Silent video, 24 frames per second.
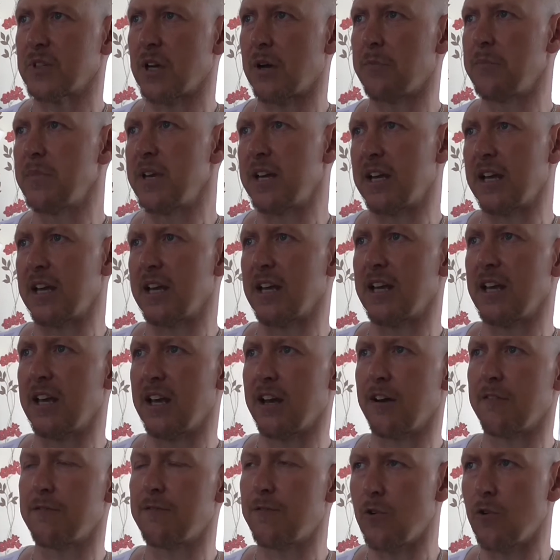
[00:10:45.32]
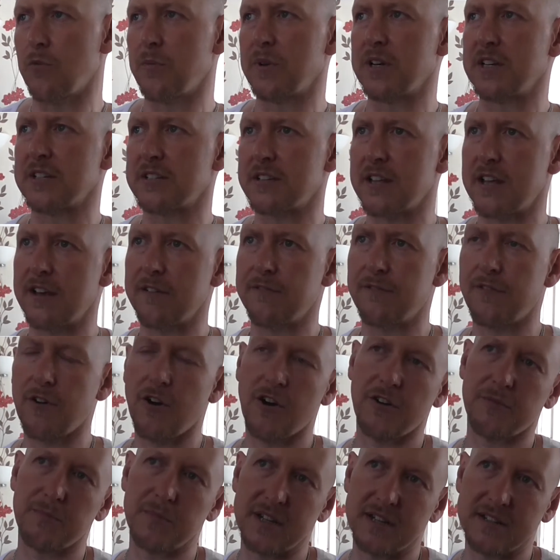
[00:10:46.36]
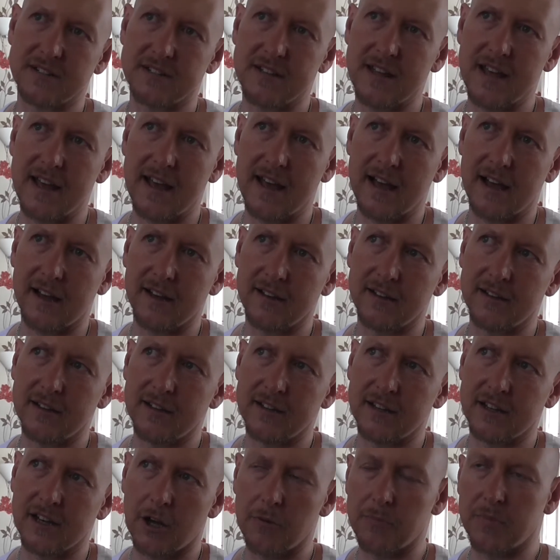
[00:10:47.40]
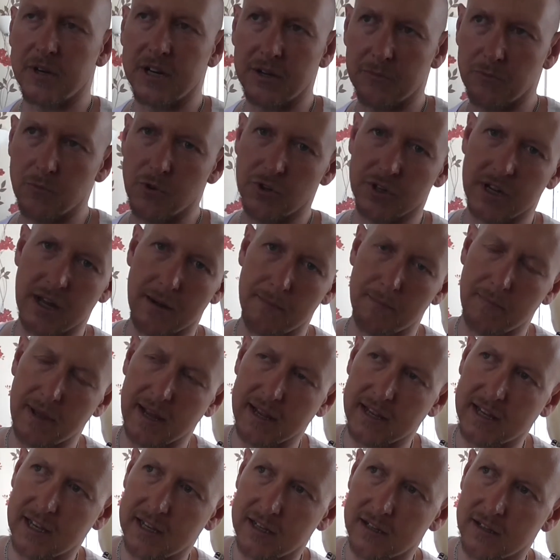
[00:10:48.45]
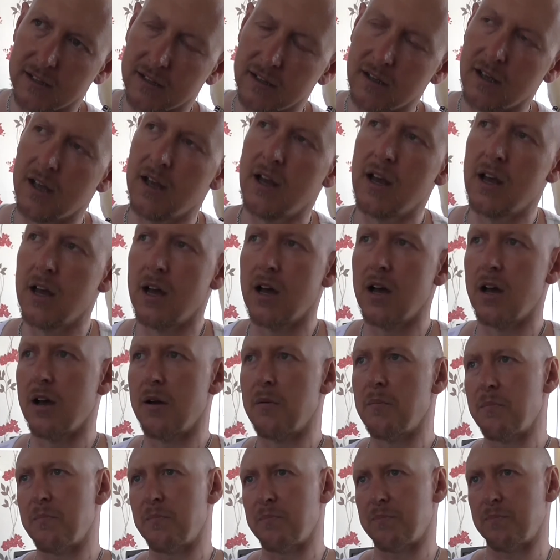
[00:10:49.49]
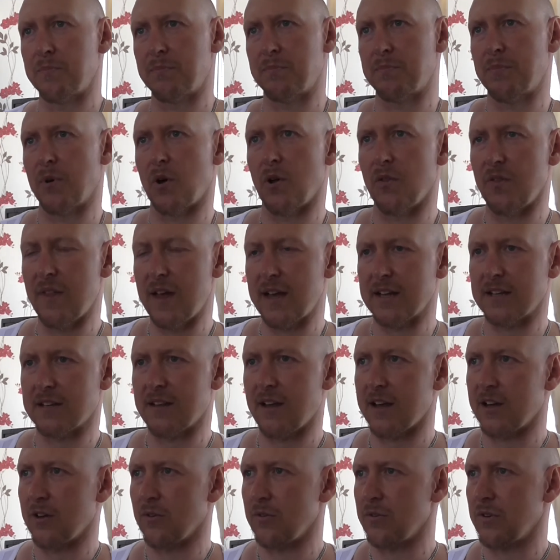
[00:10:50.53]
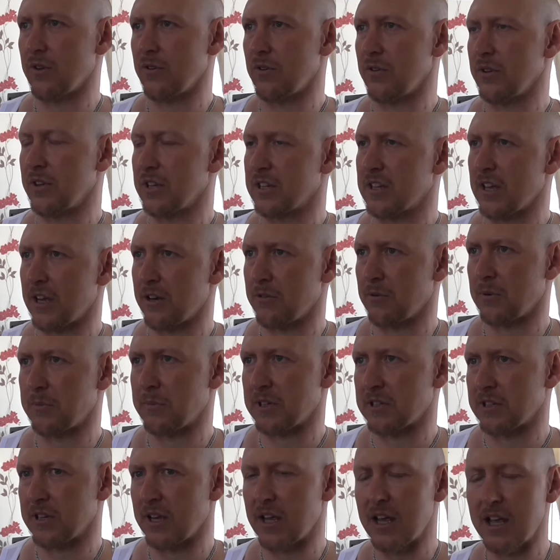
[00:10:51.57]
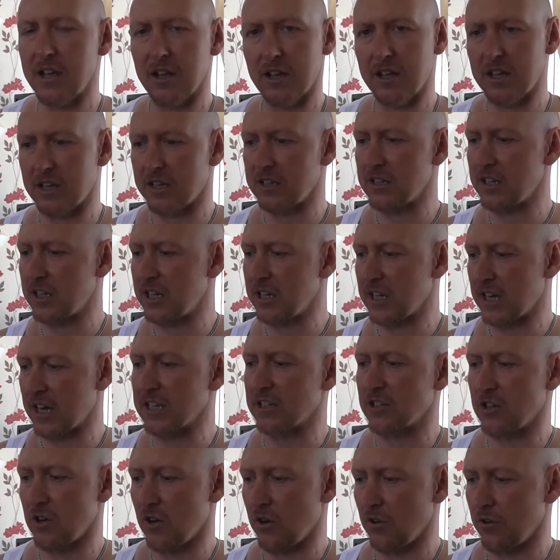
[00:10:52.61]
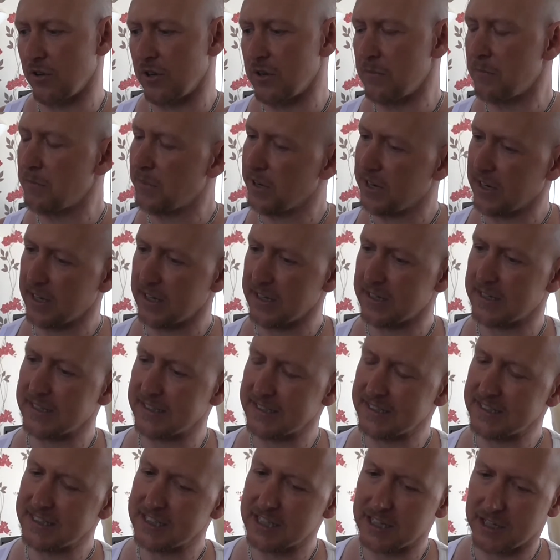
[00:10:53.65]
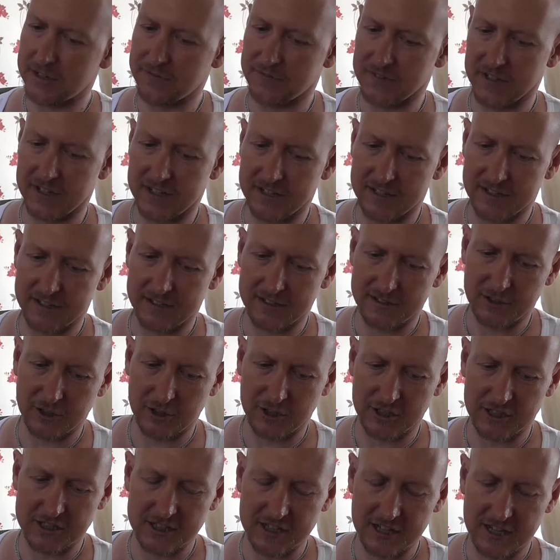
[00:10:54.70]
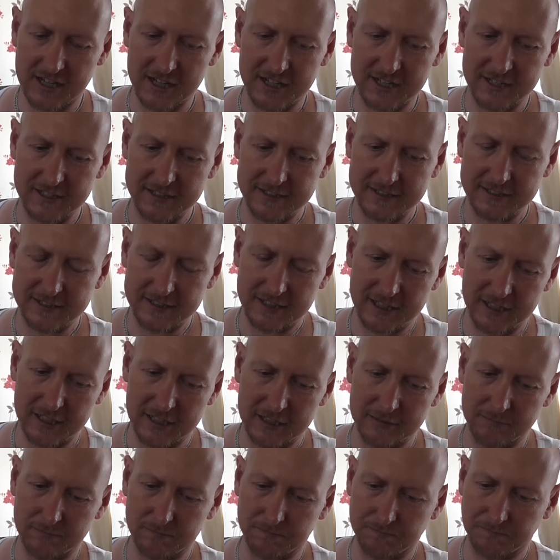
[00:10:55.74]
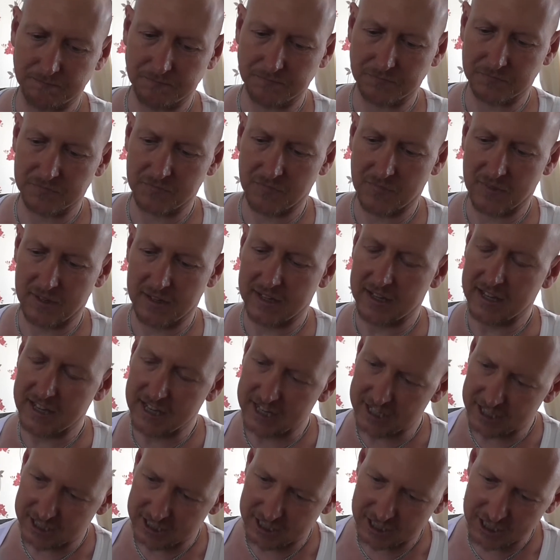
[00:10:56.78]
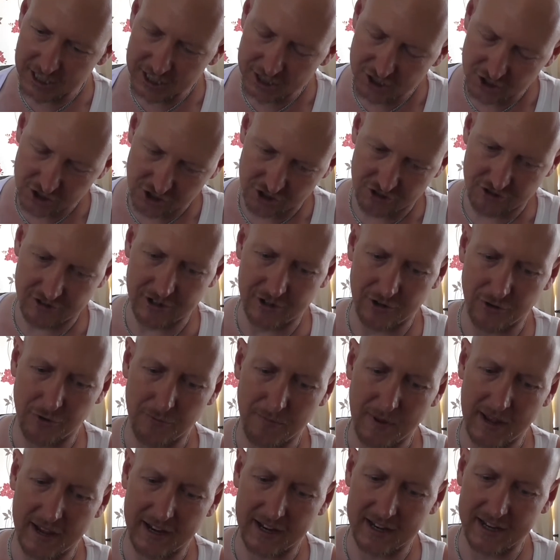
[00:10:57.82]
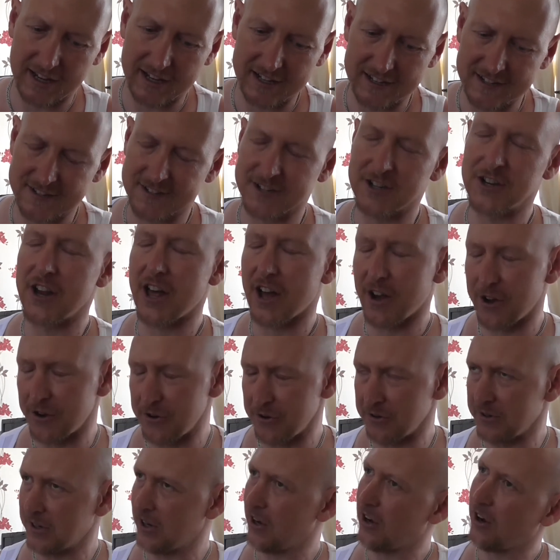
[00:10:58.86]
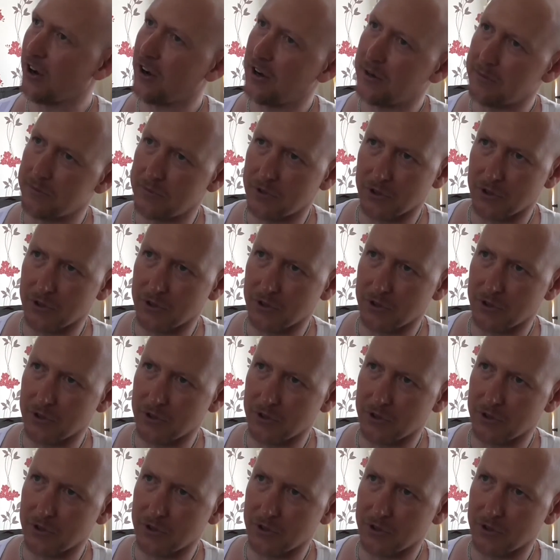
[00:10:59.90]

minute here, 4 minutes there, 5 minutes there, you know, but it would come back in. But on that day, on the day I went back to it had gone. But in the evening, like I say, it did trickle back in. So no, I'm